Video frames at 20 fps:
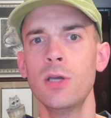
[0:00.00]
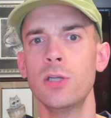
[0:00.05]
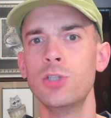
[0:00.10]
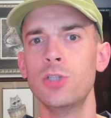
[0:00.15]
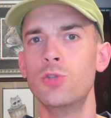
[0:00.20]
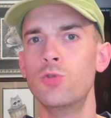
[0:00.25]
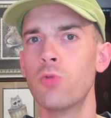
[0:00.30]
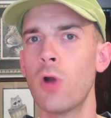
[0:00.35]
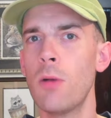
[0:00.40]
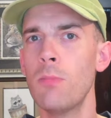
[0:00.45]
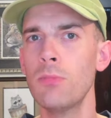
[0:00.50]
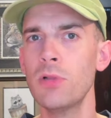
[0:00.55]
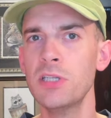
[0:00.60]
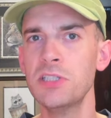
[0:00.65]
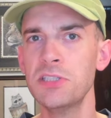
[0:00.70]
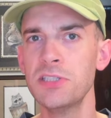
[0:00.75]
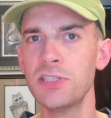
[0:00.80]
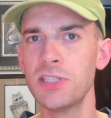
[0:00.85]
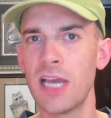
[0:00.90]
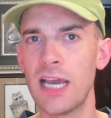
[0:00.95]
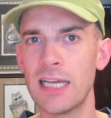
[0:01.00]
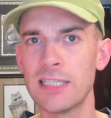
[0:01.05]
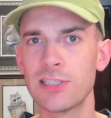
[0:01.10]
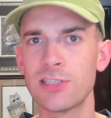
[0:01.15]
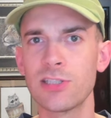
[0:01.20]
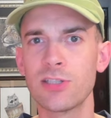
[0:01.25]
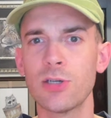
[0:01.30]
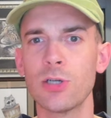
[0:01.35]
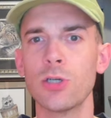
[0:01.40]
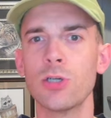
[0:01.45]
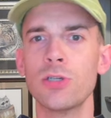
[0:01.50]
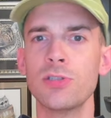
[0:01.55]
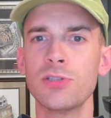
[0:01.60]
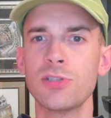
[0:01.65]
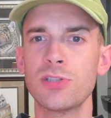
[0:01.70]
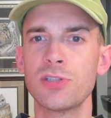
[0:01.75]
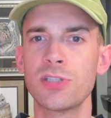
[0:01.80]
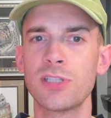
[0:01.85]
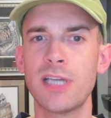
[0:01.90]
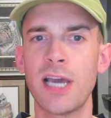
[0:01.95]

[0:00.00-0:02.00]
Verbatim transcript: drumlins, eskers,